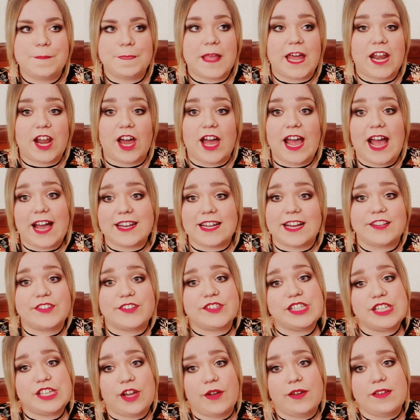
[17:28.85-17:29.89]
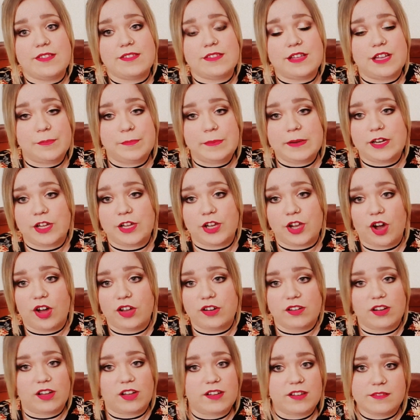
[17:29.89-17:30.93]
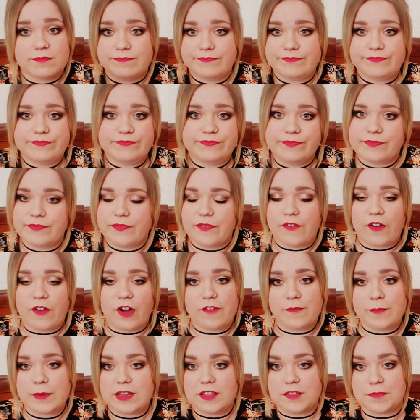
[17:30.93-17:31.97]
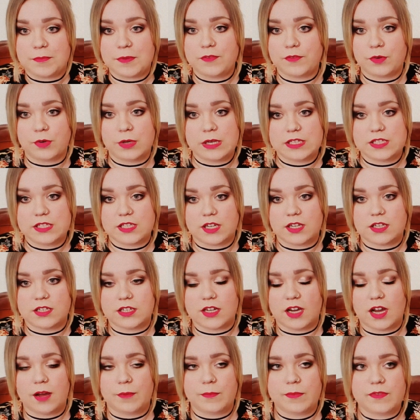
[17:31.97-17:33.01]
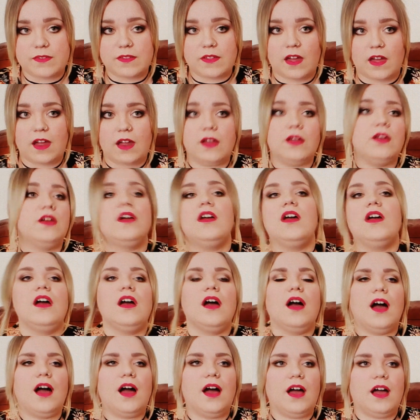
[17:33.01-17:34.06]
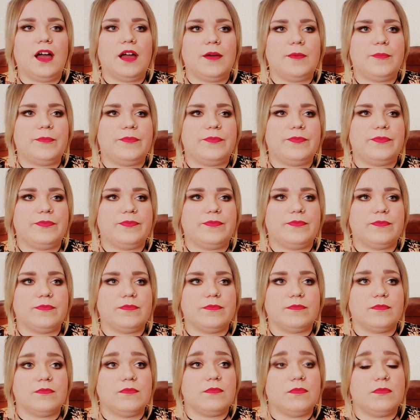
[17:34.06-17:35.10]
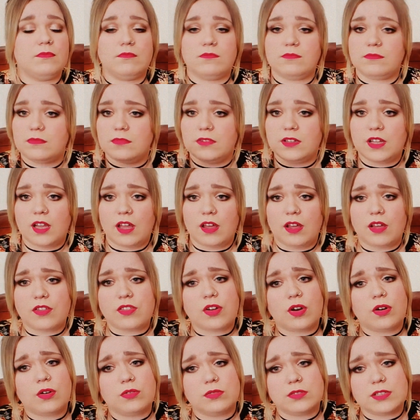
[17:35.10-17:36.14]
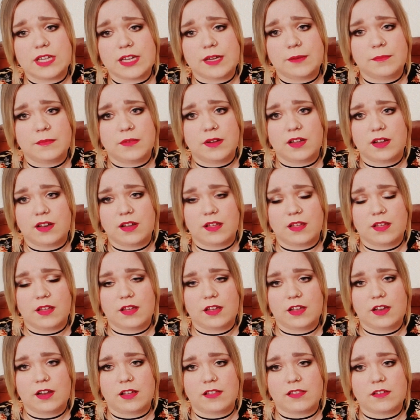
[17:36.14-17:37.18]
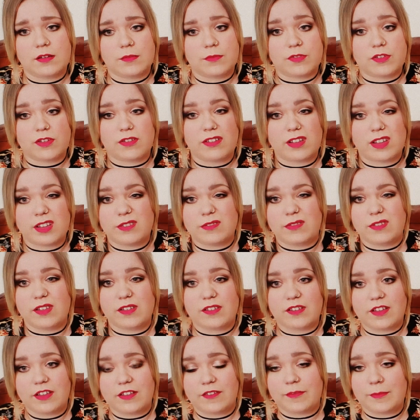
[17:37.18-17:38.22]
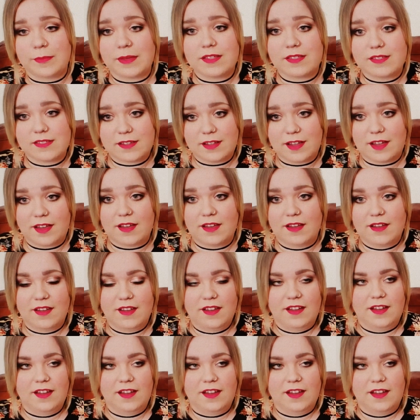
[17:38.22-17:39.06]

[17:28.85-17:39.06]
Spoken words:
and I had actually noticed it had been and gone like 5 minutes before he turned up. So I told him, and I said, I'm sorry, you've missed it,